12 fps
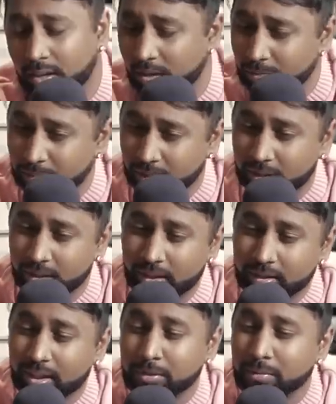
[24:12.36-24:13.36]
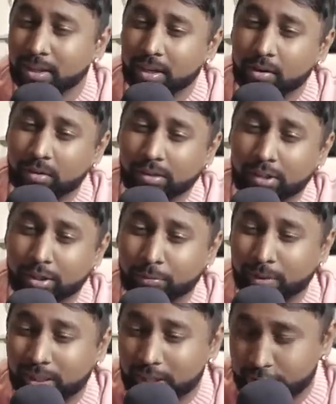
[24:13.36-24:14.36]
Oh my God, that's why they call it a
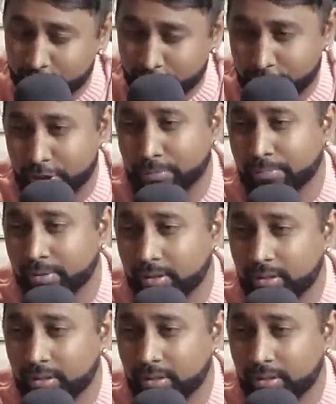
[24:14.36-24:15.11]
relationship.